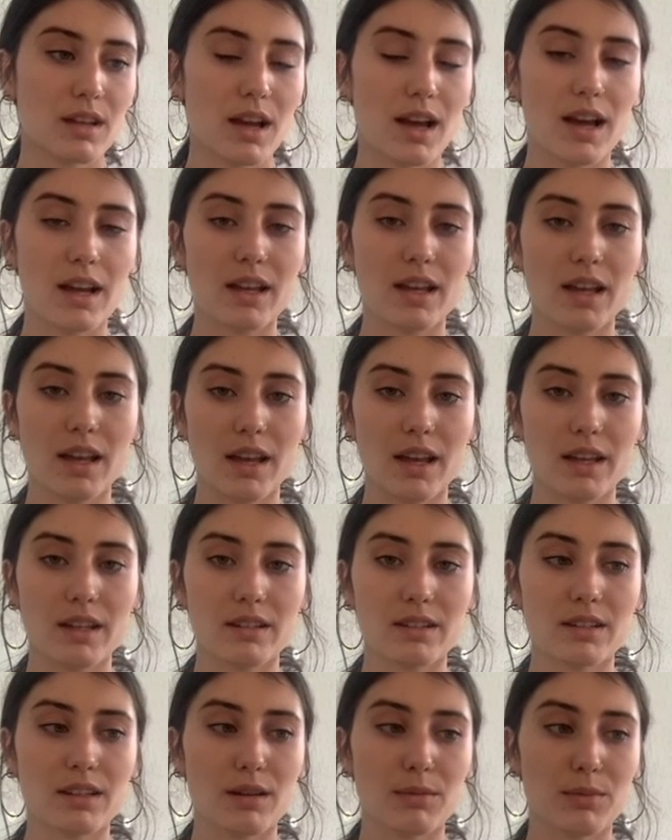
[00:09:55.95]
I
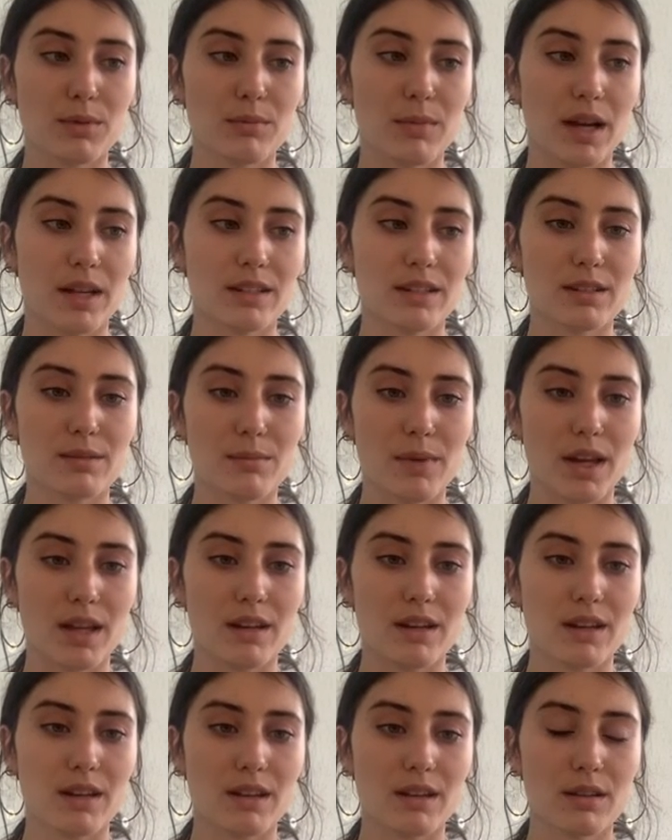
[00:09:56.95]
hate double-minded
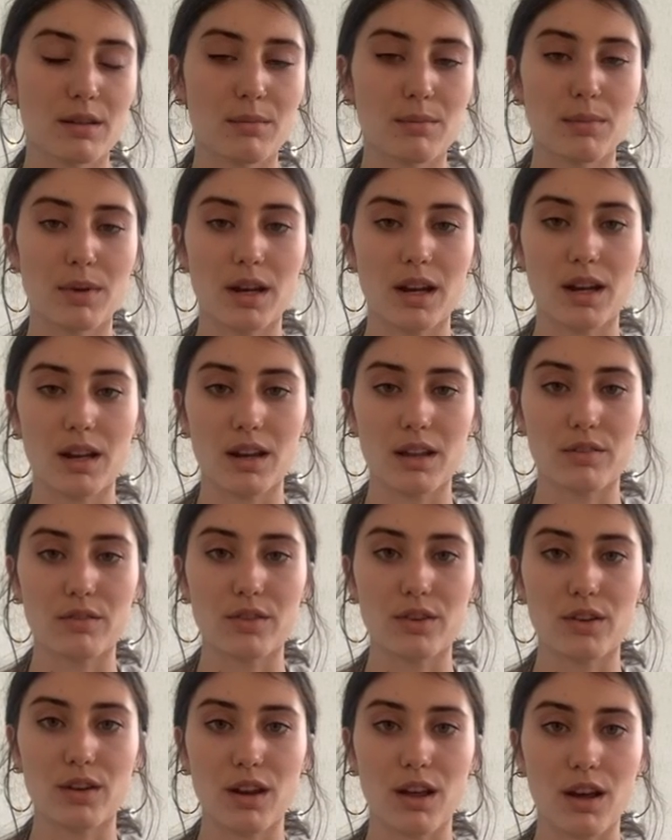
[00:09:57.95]
men, but I love
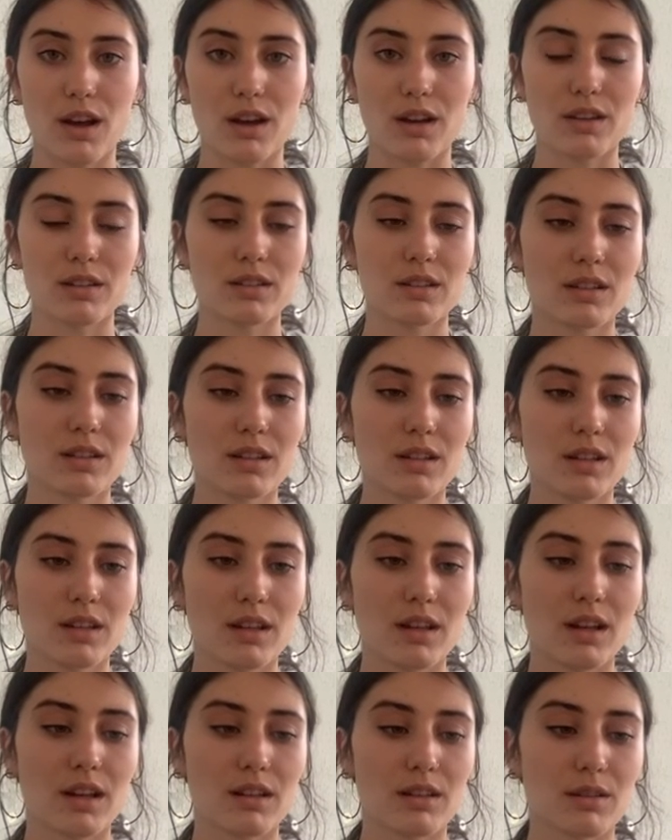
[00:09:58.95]
your law,
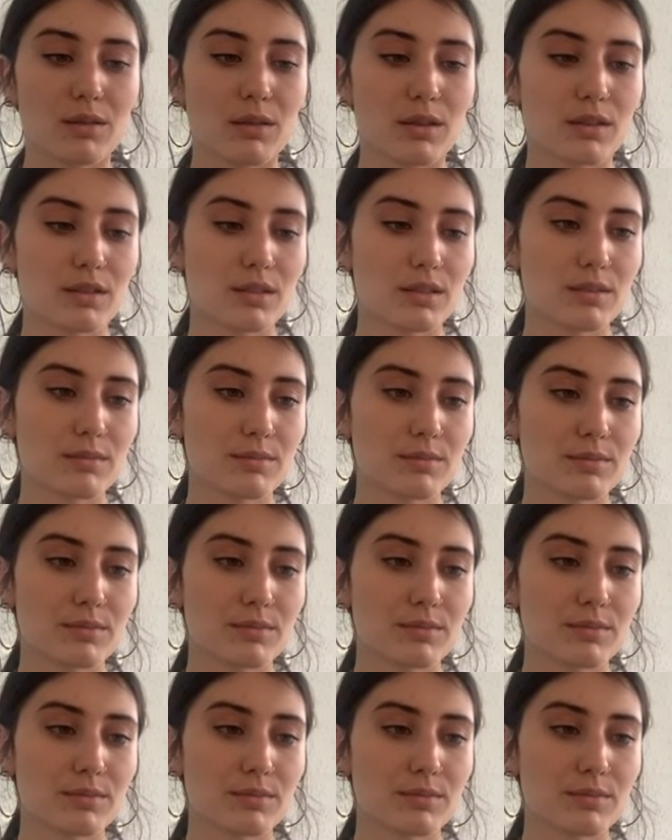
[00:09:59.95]
unquote.